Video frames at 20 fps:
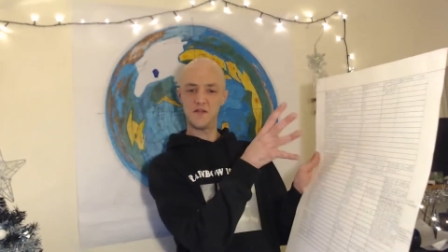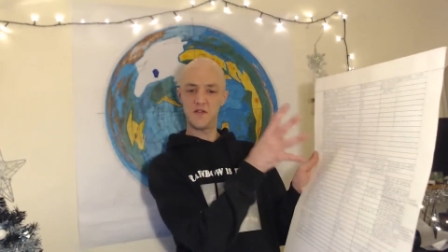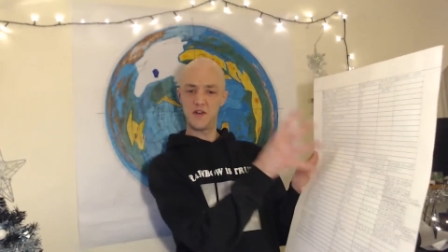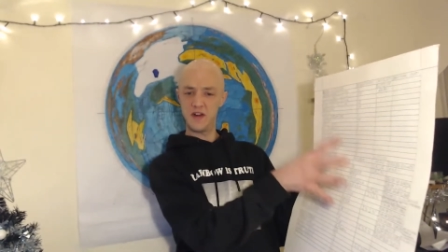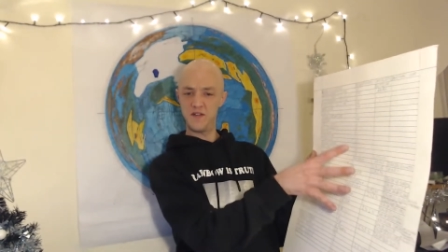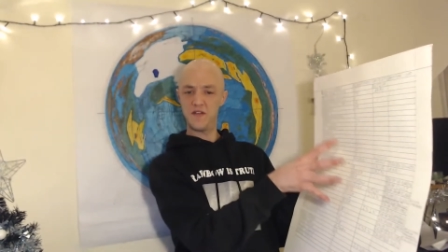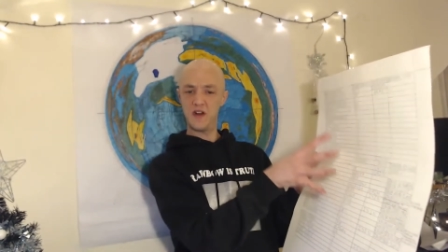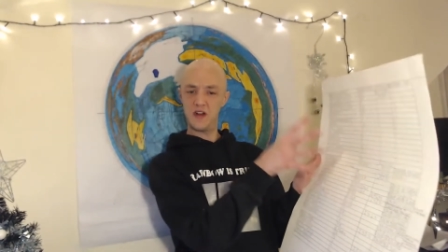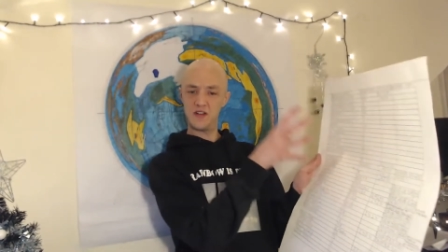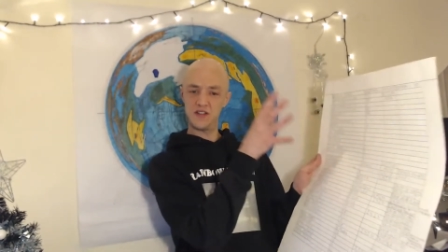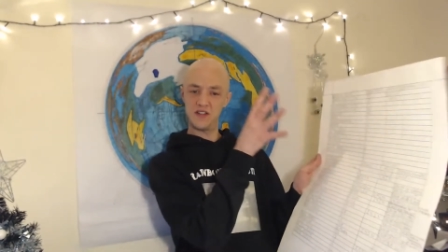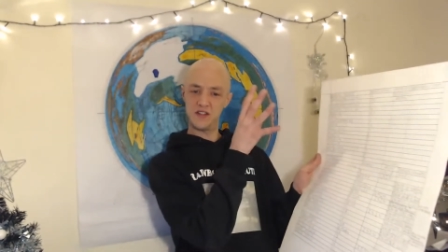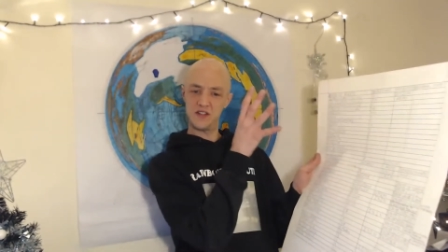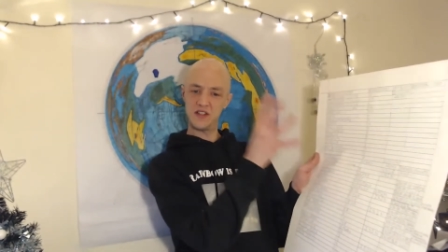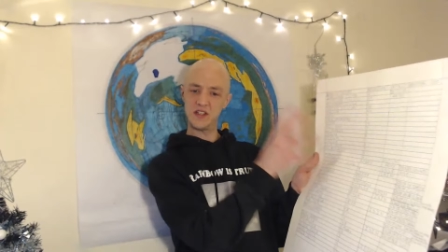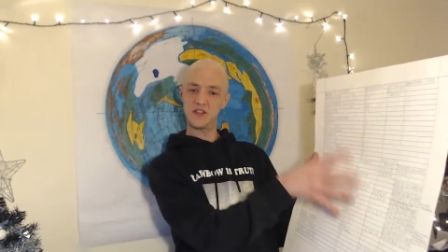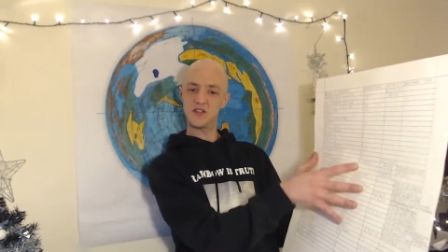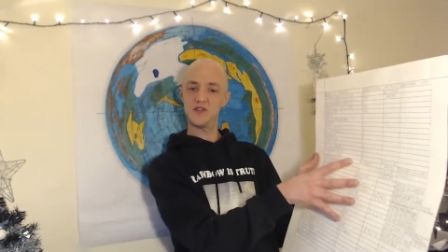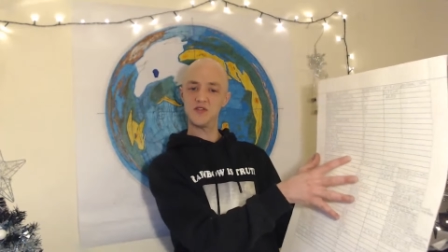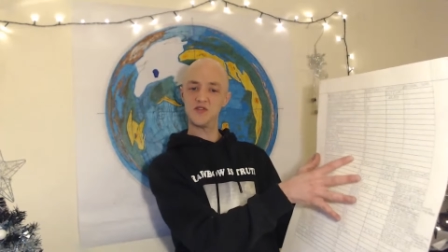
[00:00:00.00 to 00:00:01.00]

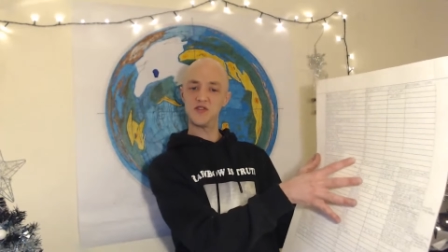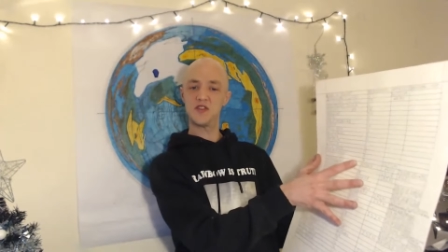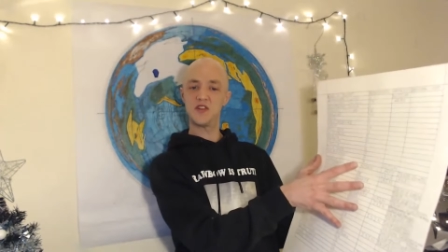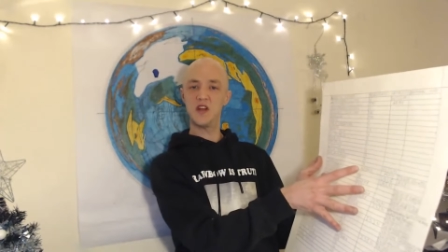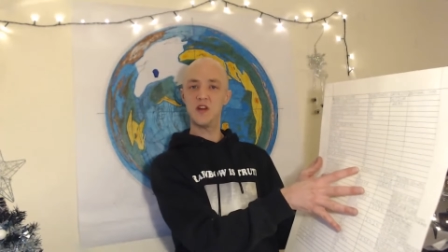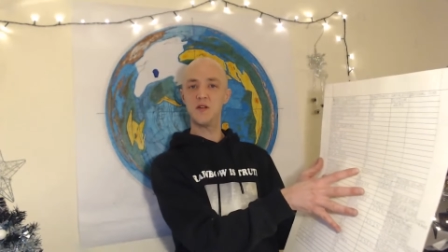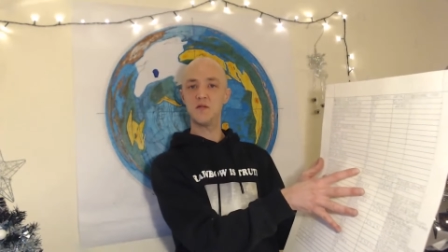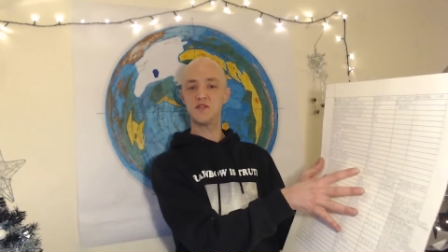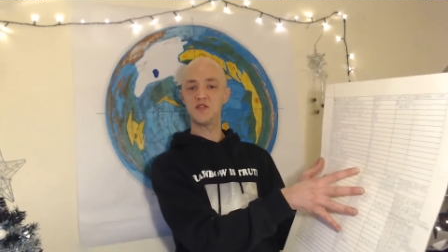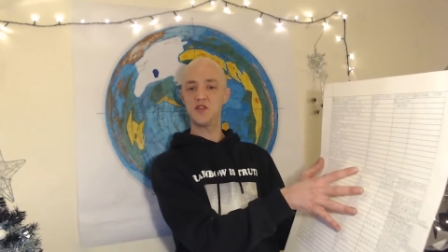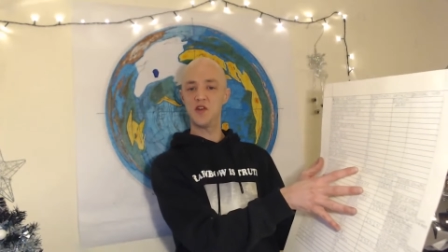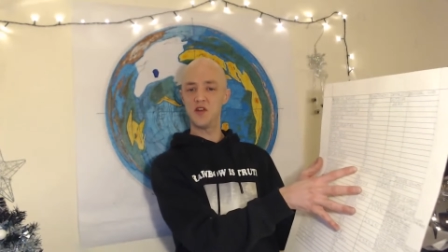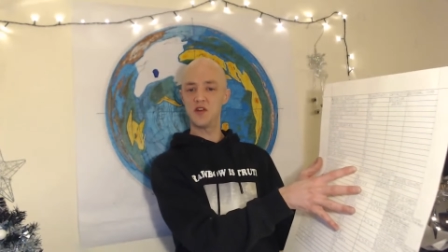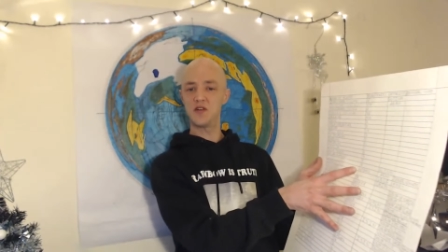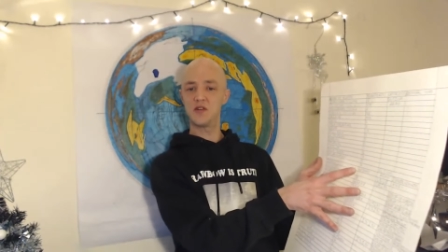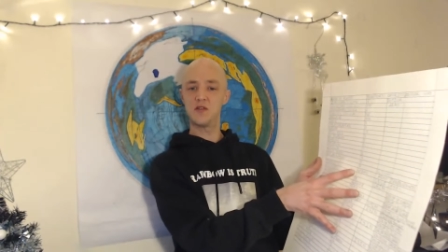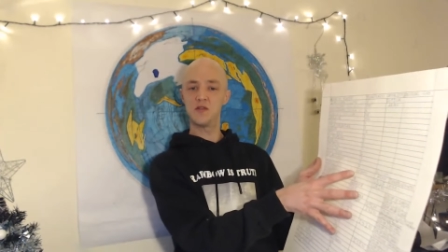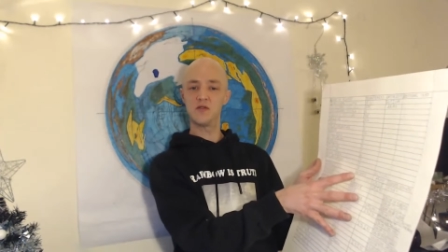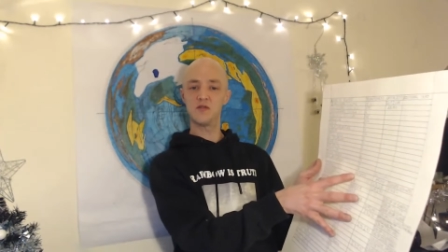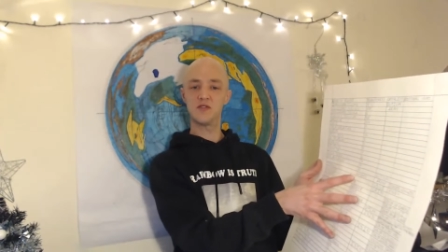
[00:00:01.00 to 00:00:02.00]
3,600 year of
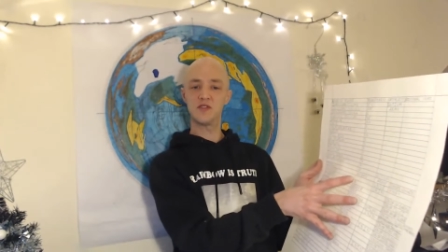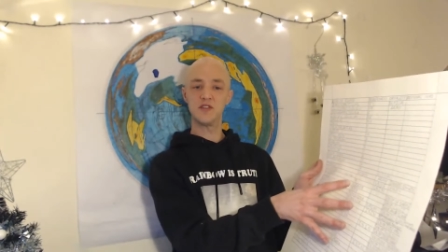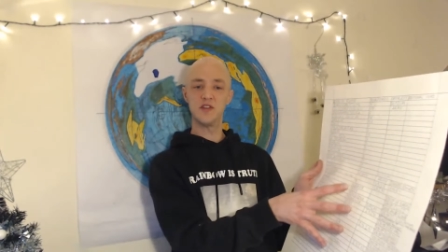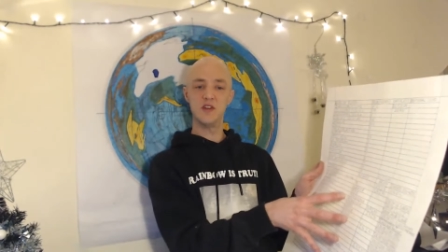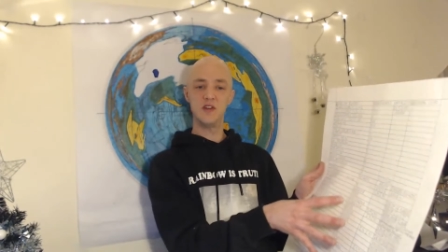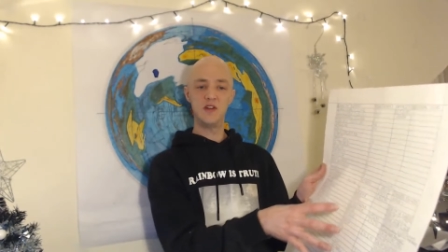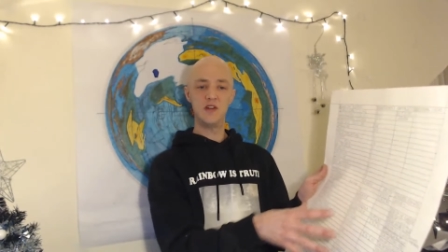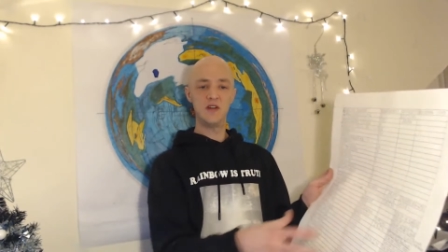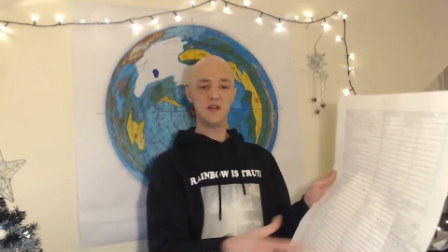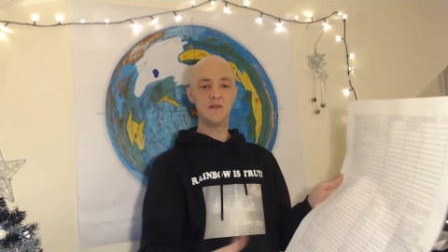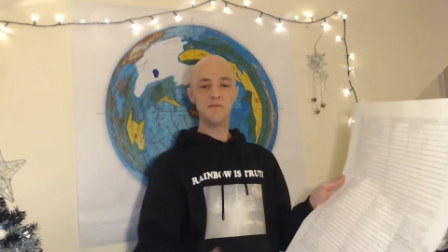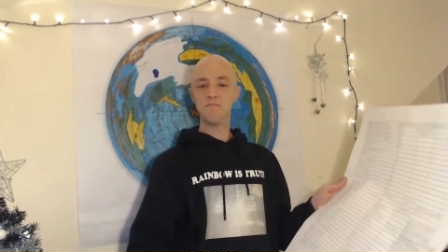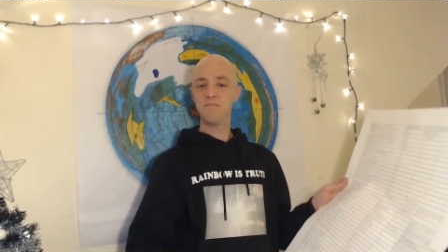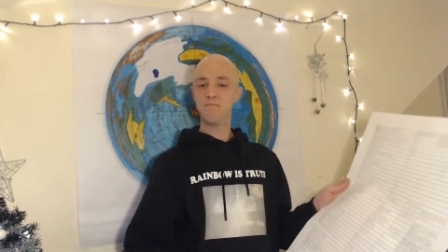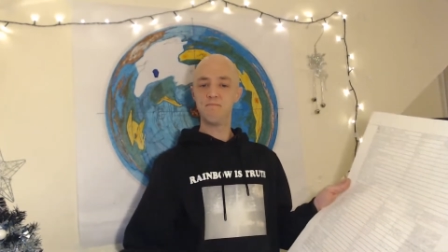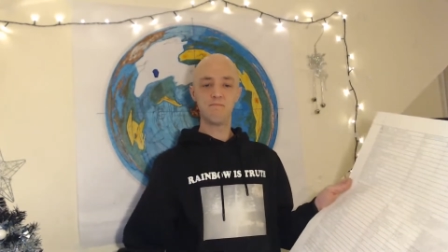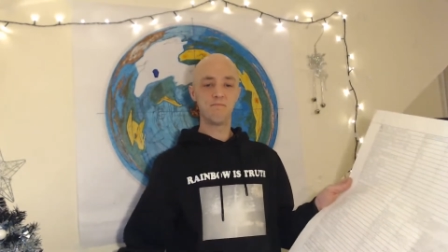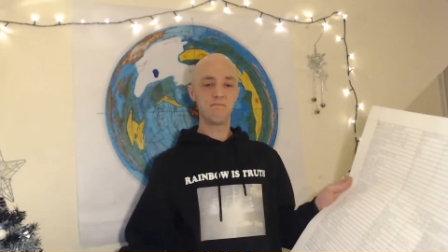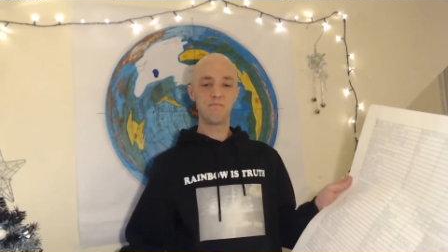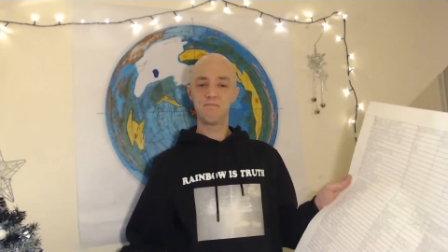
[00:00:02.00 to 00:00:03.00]
cycles.
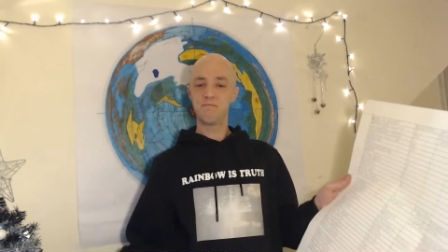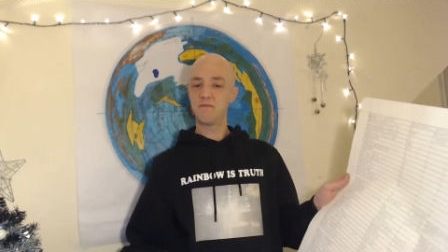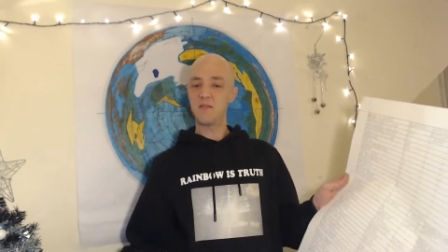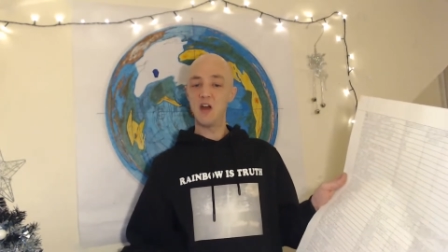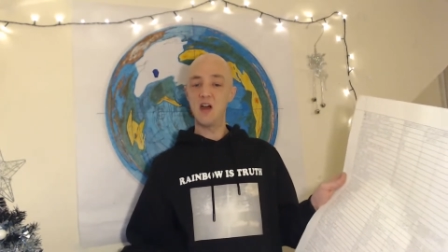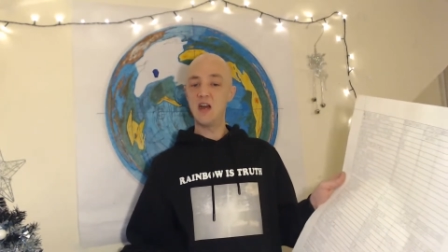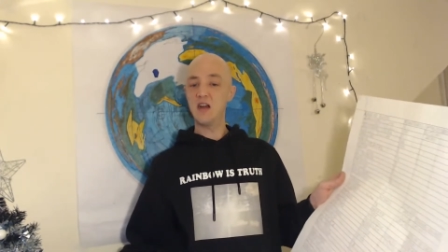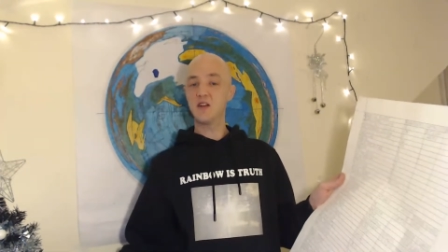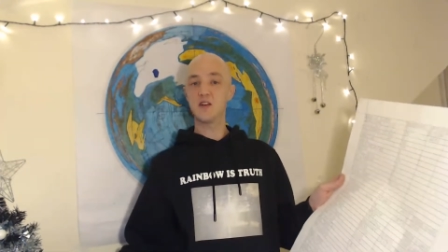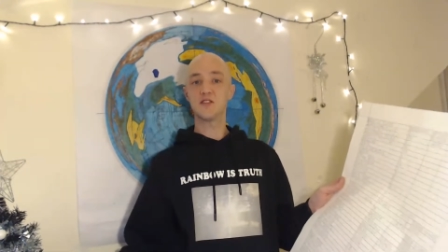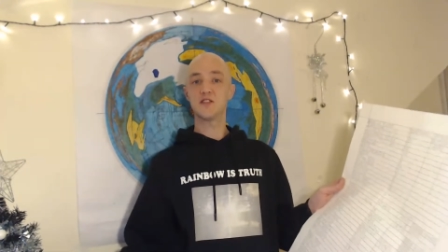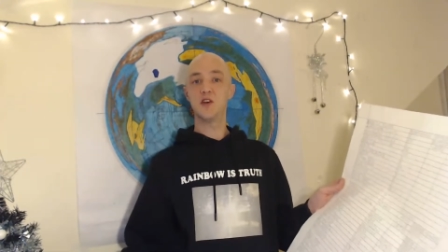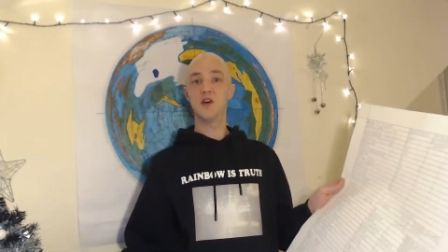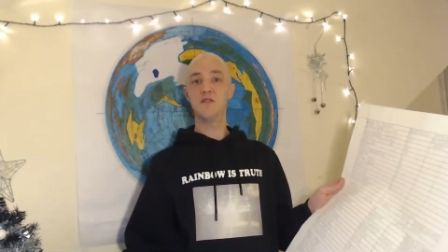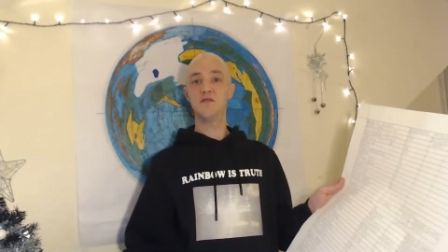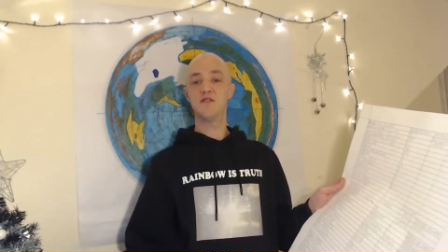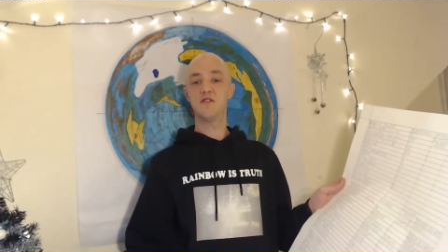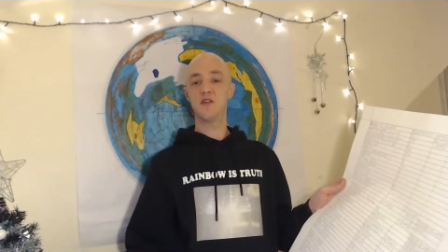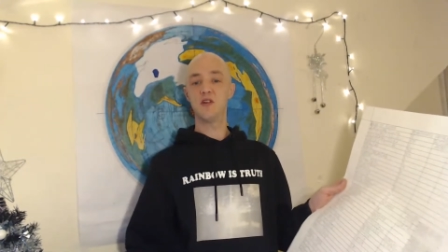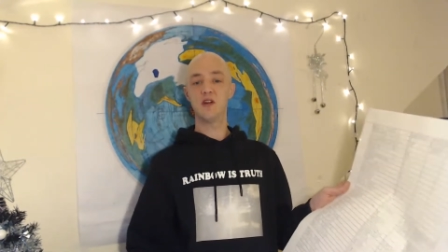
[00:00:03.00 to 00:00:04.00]
I ain't got
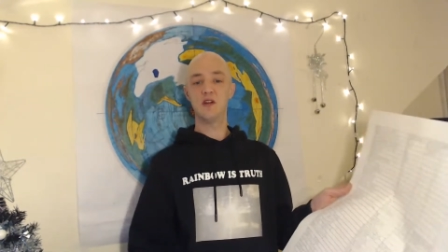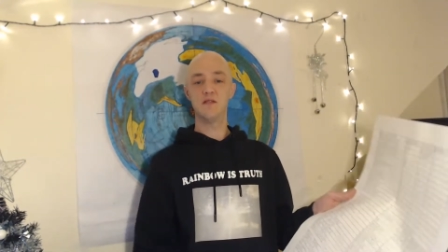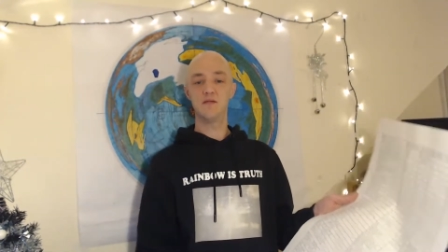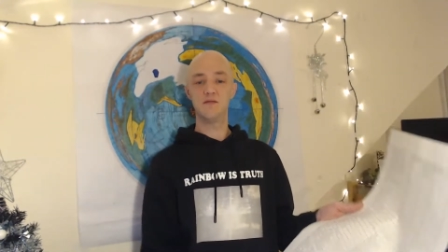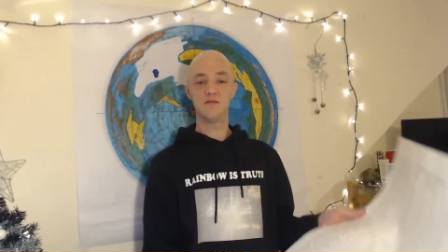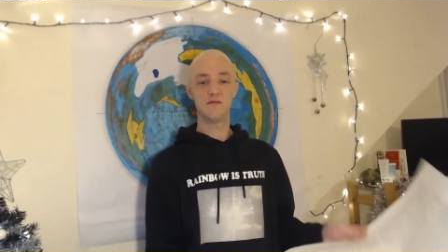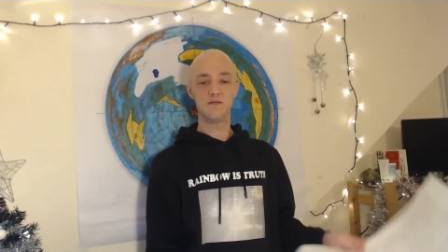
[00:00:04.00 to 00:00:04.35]
time for it.